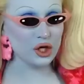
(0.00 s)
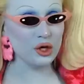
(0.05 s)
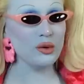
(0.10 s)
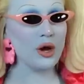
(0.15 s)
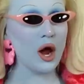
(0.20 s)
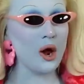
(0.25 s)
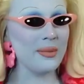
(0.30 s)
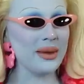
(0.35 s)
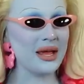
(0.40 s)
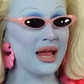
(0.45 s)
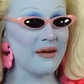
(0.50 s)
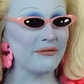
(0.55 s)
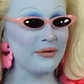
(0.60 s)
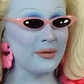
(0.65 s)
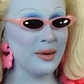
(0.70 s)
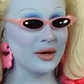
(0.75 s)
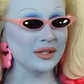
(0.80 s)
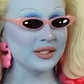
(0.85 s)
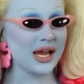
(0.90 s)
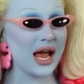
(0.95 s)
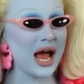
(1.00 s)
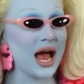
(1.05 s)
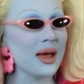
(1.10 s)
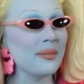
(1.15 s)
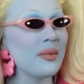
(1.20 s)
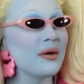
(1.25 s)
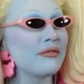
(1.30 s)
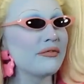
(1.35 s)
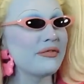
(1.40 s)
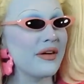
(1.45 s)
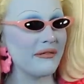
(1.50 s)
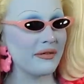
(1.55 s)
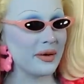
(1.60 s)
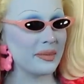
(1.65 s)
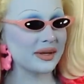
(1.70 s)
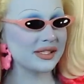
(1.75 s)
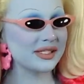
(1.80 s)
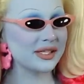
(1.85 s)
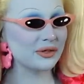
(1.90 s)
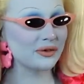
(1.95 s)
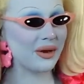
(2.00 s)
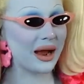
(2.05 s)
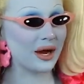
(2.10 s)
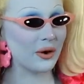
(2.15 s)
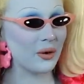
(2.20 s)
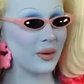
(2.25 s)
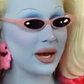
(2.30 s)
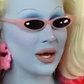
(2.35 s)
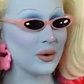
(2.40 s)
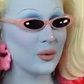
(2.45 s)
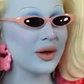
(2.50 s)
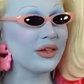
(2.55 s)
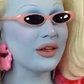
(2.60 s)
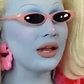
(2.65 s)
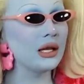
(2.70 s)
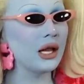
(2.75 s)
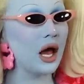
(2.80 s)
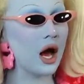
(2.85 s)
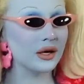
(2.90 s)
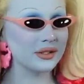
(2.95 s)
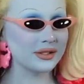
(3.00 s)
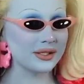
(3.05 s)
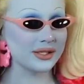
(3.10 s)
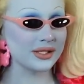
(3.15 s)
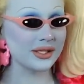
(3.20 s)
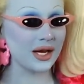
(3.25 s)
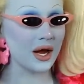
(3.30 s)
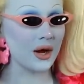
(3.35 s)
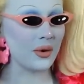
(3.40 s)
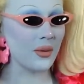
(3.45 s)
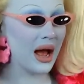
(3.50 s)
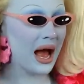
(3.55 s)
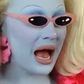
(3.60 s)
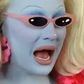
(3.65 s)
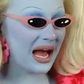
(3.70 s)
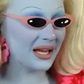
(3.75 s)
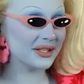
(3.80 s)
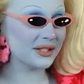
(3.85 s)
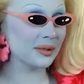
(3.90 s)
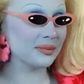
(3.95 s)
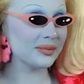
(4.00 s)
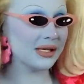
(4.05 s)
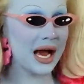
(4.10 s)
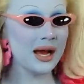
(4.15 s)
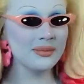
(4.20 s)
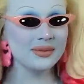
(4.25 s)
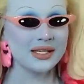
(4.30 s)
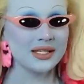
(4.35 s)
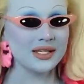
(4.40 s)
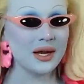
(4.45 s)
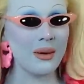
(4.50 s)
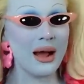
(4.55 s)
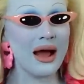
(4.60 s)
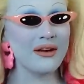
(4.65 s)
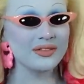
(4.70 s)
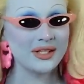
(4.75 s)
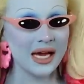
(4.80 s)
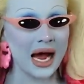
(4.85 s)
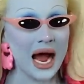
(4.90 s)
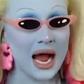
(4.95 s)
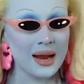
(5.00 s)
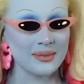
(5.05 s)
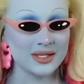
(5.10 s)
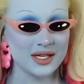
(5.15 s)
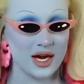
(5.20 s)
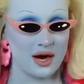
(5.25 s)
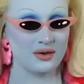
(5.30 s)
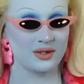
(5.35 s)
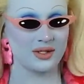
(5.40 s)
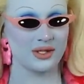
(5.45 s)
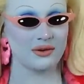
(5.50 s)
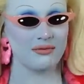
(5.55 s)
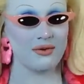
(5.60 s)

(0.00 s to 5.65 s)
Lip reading: You know me, everybody. I'm a very busy drag queen with a lot to do, and sometimes I don't have time to go to the